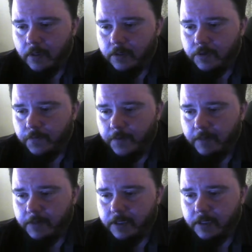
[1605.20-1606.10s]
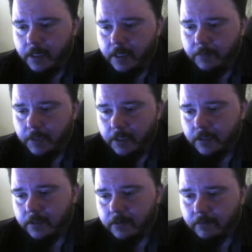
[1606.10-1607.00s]
Do families scam?
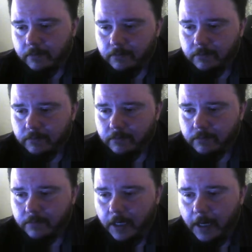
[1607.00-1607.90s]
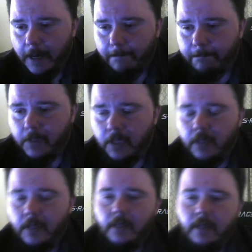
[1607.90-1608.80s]
Yes. Um,
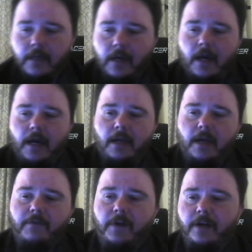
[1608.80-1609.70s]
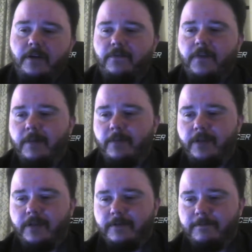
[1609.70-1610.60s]
I, I've caught in a
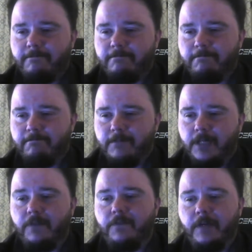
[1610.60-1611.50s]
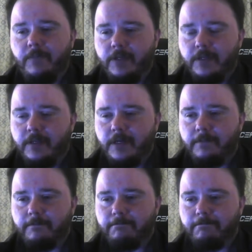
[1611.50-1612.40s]
family, caught a family in
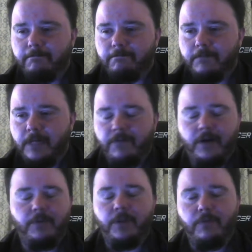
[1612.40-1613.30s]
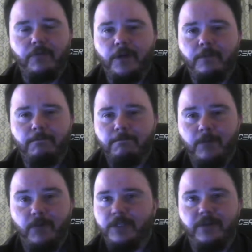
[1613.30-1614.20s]
um, I forgot where they were from. It
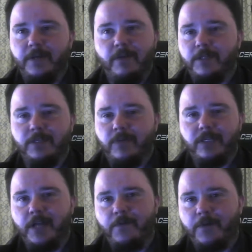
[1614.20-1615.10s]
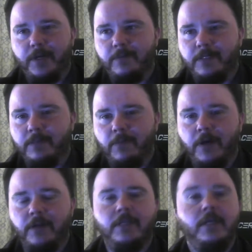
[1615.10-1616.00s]
wasn't it wasn't West Africa. It was somewhere
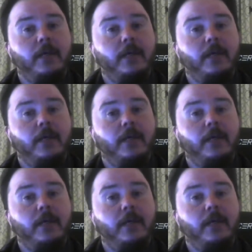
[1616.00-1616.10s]
else.